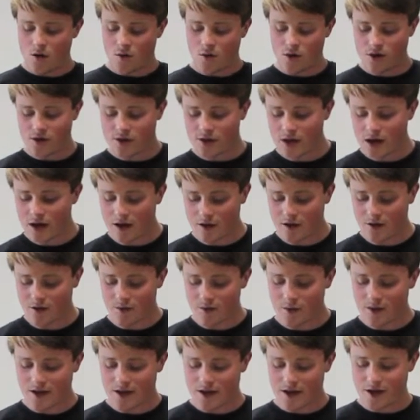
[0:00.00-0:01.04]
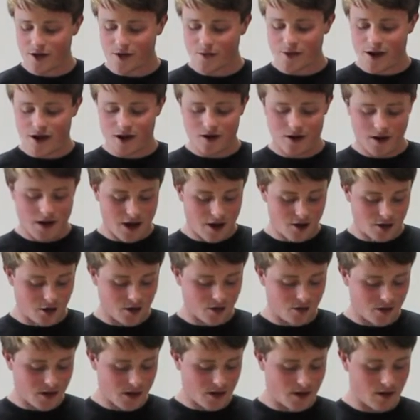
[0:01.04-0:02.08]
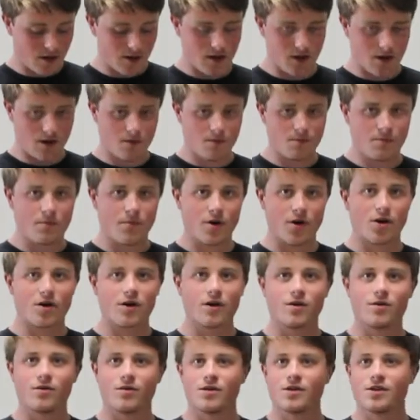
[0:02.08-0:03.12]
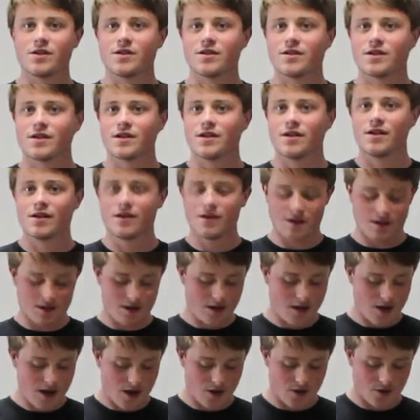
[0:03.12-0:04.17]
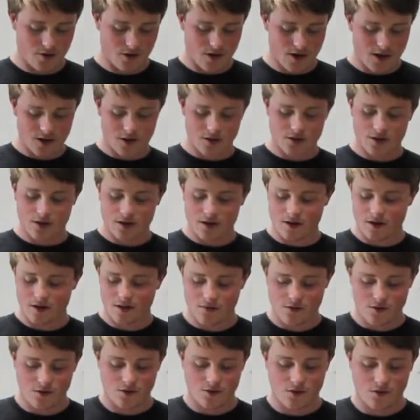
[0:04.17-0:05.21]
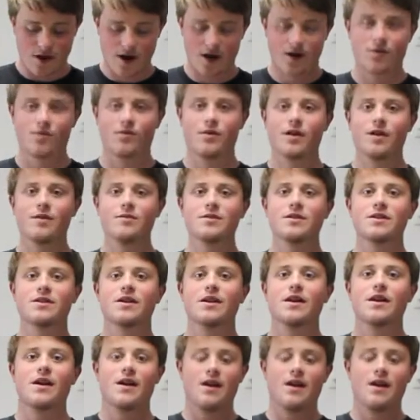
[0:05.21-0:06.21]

We're going to talk a little bit later about how to create a bark, which is the outer edge of your rack of ribs.